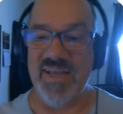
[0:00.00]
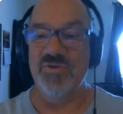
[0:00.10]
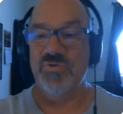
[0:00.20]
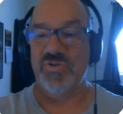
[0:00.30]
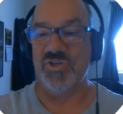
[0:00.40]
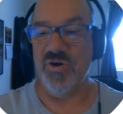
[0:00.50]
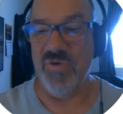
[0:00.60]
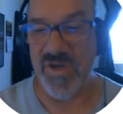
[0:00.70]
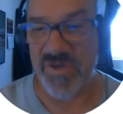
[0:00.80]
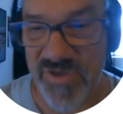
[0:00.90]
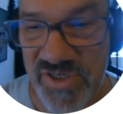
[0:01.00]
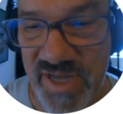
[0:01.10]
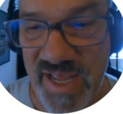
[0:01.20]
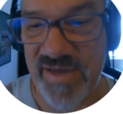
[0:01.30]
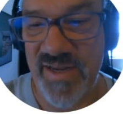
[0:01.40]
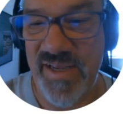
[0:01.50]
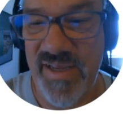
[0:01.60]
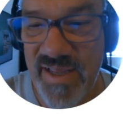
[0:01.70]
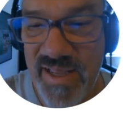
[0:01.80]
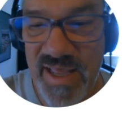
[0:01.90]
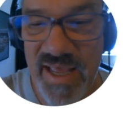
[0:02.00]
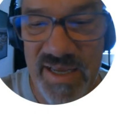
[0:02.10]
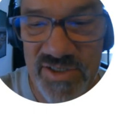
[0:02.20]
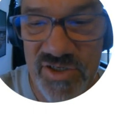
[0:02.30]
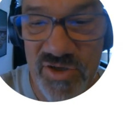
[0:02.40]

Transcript: you show understanding. And so